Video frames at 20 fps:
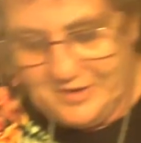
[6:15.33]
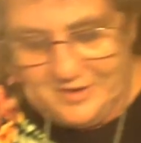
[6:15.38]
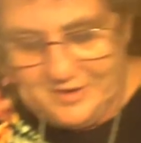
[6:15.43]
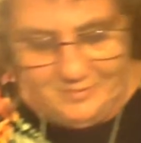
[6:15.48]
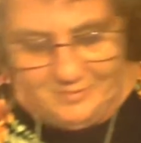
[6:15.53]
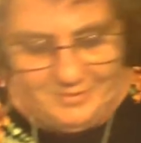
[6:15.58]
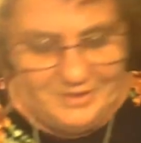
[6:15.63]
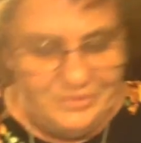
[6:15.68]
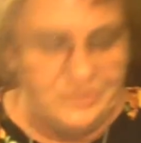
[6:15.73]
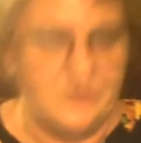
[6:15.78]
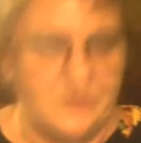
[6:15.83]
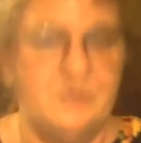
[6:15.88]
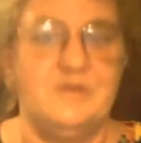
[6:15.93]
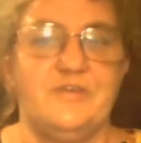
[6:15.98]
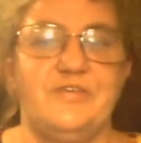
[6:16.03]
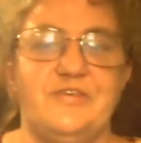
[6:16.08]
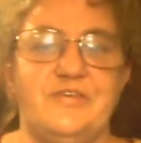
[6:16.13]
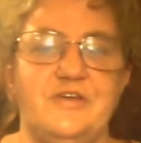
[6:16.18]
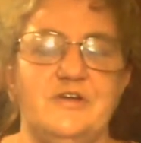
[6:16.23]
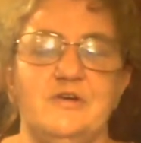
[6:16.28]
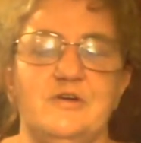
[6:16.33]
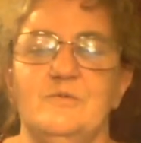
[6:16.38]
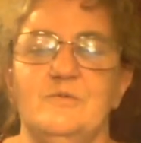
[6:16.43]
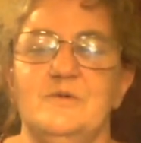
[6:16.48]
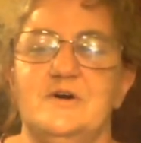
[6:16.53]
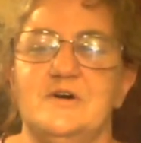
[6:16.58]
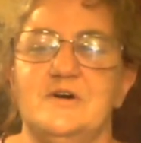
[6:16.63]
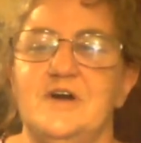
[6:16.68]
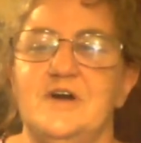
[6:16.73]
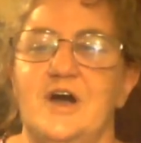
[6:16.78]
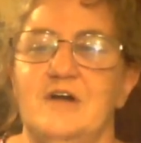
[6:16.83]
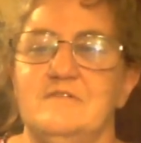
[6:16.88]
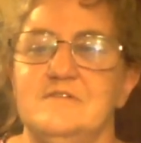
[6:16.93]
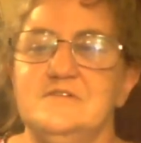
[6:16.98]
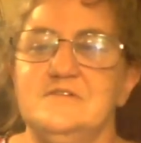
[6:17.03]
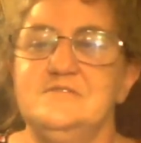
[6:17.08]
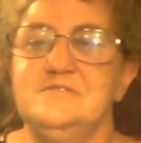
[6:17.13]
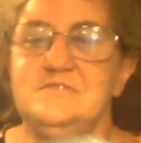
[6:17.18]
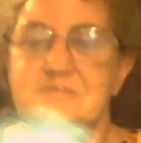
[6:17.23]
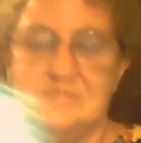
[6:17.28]
about doing a steering wheel
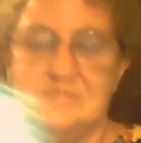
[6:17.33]
cover.